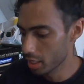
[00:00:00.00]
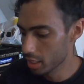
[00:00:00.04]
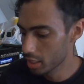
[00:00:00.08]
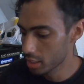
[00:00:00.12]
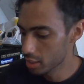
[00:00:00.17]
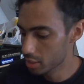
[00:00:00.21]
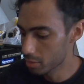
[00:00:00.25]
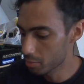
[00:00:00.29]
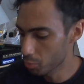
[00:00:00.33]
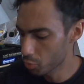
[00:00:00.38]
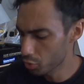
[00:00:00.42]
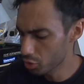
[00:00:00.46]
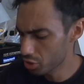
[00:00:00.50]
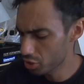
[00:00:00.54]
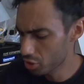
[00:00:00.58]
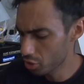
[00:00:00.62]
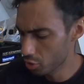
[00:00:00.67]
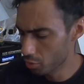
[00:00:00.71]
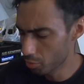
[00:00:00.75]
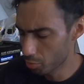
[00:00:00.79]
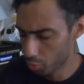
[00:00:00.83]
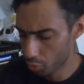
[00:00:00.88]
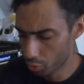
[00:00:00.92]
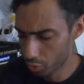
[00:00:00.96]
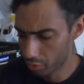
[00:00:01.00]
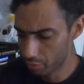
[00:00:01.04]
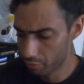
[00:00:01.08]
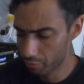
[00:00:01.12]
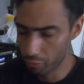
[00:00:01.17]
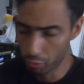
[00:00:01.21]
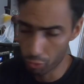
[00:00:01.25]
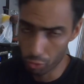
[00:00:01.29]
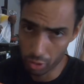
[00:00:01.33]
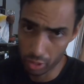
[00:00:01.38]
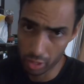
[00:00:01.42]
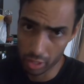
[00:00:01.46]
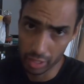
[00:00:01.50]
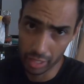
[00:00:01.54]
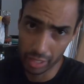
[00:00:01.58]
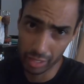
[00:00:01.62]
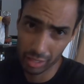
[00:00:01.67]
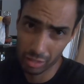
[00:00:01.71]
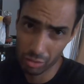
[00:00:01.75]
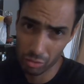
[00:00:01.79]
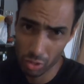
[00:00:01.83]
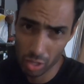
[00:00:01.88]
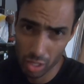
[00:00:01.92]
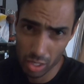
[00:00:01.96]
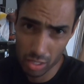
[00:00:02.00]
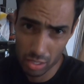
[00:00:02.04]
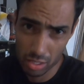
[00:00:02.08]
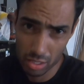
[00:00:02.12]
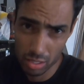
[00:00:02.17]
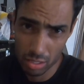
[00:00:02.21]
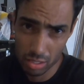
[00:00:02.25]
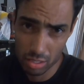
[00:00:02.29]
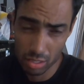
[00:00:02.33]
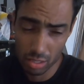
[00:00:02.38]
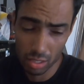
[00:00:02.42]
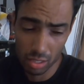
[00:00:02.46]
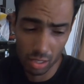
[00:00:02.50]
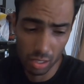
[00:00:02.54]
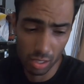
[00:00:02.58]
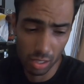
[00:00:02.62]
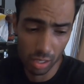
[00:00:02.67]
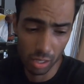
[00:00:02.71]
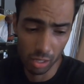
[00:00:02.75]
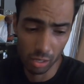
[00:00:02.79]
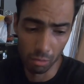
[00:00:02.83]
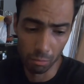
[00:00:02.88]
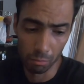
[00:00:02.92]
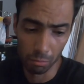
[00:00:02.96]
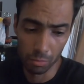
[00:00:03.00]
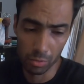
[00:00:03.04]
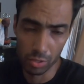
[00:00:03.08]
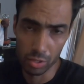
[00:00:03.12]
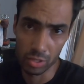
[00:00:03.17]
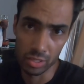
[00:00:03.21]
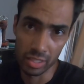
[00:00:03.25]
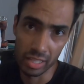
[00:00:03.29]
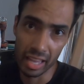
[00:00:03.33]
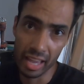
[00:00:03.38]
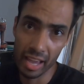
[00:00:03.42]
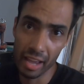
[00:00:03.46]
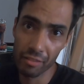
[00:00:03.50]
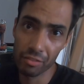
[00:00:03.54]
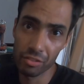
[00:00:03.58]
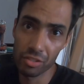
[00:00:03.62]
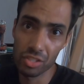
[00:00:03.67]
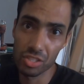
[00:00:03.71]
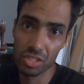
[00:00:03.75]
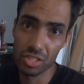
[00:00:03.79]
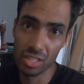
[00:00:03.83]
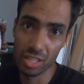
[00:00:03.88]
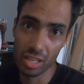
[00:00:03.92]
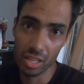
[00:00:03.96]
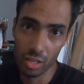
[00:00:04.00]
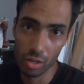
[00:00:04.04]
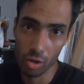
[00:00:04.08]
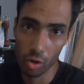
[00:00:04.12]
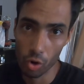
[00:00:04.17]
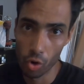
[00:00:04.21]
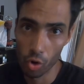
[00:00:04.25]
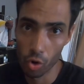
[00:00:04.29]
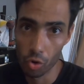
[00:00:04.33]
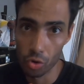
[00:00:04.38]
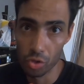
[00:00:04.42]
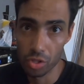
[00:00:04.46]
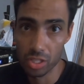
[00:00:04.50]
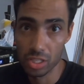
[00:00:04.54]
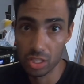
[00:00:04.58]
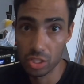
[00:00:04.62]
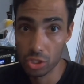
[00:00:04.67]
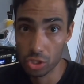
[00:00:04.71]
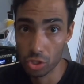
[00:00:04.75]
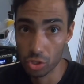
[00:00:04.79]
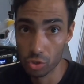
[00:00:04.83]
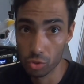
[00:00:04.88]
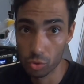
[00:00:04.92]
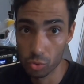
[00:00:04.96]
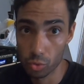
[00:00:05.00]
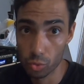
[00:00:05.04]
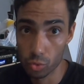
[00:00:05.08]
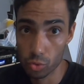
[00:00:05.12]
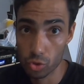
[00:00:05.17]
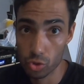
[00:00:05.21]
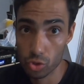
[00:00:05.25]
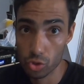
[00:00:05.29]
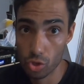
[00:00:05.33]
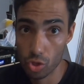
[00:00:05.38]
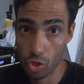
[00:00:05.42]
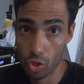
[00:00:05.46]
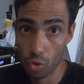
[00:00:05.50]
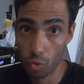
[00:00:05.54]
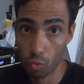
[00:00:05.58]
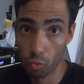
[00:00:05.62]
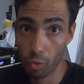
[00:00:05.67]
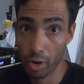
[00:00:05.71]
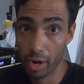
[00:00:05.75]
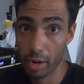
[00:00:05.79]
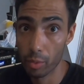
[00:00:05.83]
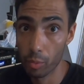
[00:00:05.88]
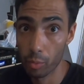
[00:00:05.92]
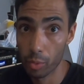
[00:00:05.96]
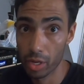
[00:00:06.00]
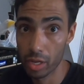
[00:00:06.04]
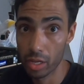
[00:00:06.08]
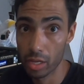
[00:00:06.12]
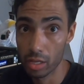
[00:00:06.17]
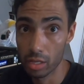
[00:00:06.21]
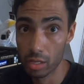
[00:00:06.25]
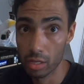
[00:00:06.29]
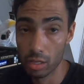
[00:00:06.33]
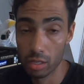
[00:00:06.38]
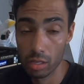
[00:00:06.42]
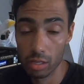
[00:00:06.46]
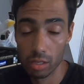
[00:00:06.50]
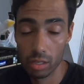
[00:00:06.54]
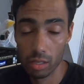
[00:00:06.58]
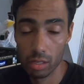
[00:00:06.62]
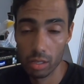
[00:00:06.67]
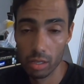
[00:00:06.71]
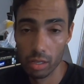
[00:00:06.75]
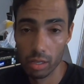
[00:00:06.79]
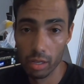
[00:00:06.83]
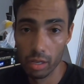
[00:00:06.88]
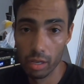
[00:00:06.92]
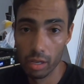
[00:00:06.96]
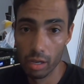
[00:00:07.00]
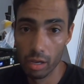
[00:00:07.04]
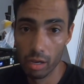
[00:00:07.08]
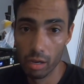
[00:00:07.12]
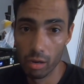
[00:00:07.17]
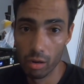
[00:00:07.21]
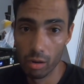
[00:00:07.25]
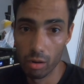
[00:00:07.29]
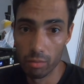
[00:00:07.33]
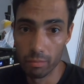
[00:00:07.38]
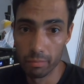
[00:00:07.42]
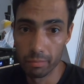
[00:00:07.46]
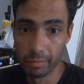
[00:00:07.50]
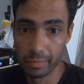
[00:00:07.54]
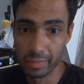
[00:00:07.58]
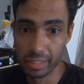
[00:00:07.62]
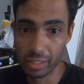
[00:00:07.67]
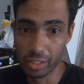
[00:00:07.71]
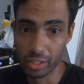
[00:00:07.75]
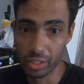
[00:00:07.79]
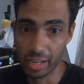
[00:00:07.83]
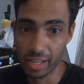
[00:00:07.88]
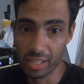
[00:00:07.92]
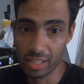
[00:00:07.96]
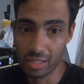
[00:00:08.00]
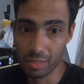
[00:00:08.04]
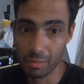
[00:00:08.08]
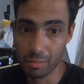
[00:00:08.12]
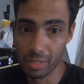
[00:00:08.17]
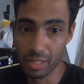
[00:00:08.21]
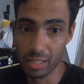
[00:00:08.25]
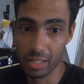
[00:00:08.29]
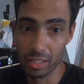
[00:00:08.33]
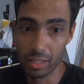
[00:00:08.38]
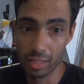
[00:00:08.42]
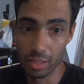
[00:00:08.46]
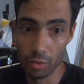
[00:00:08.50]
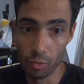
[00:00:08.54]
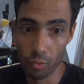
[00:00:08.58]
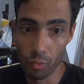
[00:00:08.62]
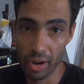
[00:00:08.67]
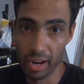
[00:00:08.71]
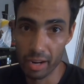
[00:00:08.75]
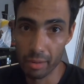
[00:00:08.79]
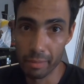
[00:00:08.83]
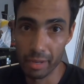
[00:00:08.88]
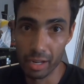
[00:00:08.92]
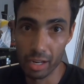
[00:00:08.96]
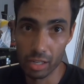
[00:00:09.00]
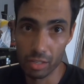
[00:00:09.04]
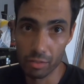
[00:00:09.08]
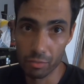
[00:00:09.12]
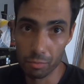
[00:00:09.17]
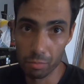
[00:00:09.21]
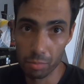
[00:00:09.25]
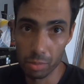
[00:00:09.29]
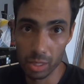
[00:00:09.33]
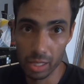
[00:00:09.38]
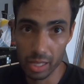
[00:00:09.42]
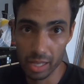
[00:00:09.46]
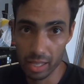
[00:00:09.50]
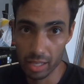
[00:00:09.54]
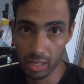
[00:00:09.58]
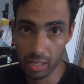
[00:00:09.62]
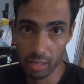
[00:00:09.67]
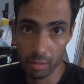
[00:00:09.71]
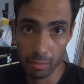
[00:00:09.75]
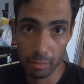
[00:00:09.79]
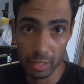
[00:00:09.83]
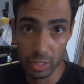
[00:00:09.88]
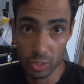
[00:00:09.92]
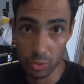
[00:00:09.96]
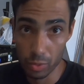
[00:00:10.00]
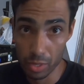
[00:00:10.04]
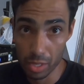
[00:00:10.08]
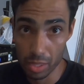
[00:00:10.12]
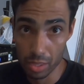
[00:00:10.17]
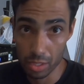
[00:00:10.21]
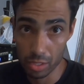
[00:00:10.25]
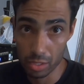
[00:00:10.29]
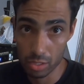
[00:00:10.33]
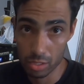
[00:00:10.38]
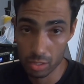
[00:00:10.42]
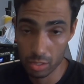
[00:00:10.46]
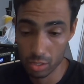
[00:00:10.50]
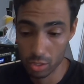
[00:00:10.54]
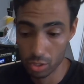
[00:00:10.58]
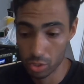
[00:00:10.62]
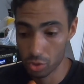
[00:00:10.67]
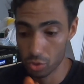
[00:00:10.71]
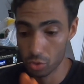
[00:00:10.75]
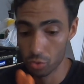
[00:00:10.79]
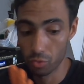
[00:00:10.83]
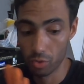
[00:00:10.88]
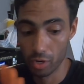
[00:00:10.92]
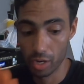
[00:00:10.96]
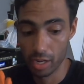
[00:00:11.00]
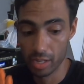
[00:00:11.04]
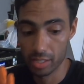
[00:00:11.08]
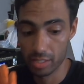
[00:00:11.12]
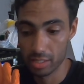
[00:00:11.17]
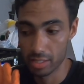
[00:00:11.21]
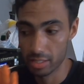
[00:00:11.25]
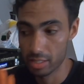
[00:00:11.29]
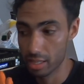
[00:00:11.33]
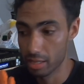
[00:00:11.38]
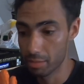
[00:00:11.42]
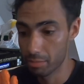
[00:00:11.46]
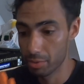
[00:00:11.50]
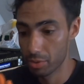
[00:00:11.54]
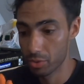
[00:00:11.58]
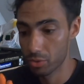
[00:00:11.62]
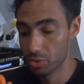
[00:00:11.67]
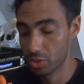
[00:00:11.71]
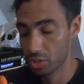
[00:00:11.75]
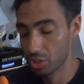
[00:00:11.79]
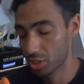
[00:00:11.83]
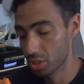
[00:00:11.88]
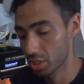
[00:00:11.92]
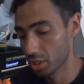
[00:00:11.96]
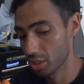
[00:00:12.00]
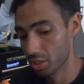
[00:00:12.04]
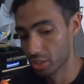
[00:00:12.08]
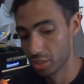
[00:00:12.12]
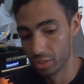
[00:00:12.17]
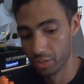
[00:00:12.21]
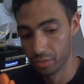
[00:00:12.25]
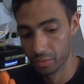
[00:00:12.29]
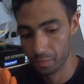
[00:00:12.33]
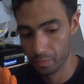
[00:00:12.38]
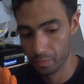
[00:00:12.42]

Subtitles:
It's more so important for connecting rods because they have to sit on the journals the right way. There has to be the right amount of play in between the two rods as they oppose each other,